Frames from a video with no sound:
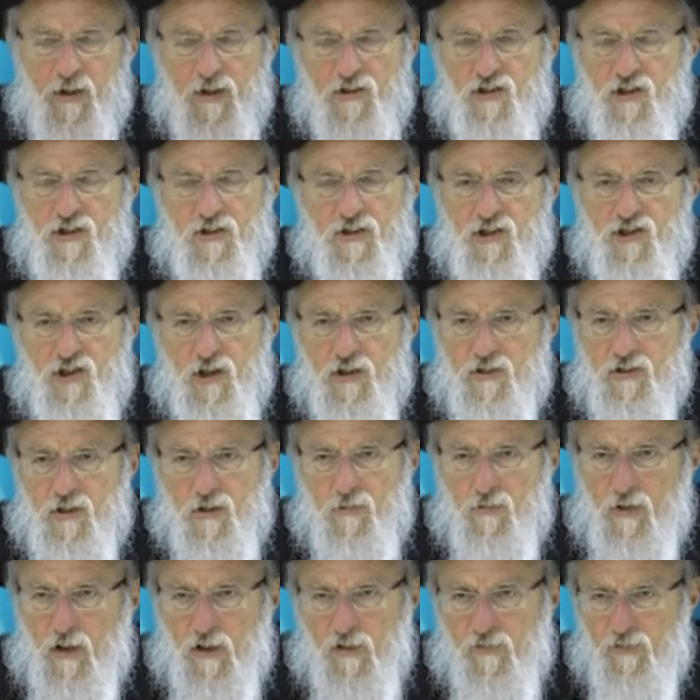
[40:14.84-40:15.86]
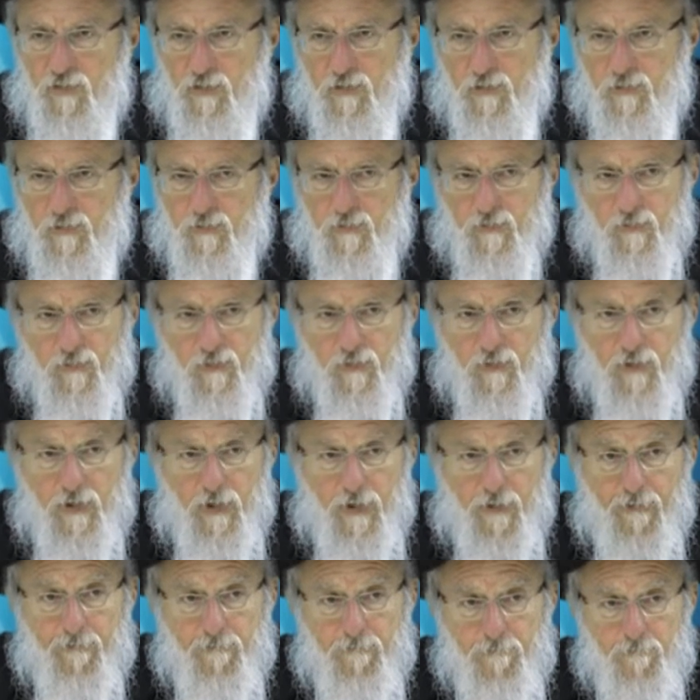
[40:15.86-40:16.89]
just, it's just irrelevant.
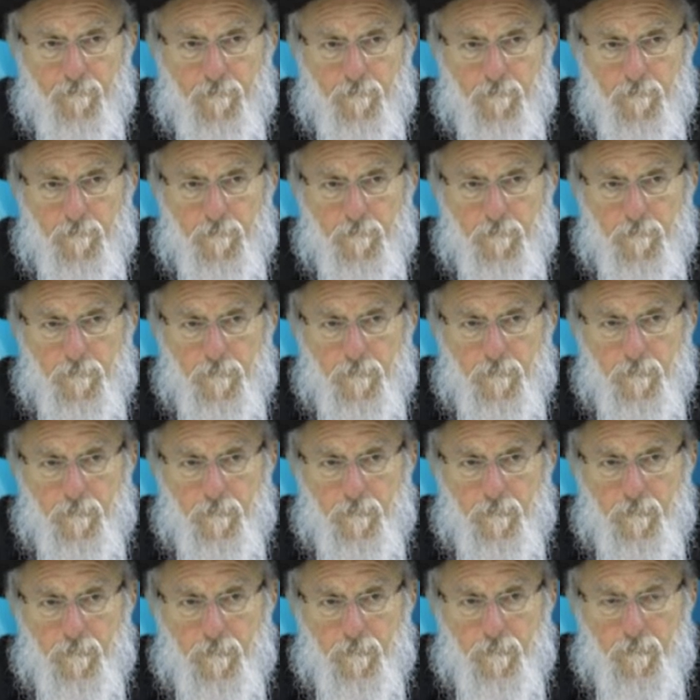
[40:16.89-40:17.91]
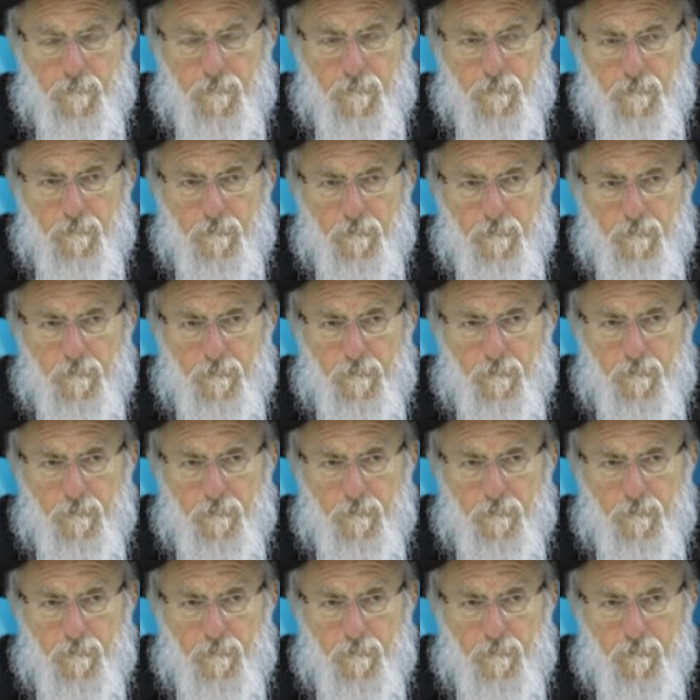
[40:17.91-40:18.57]
Yeah? How is it possible for a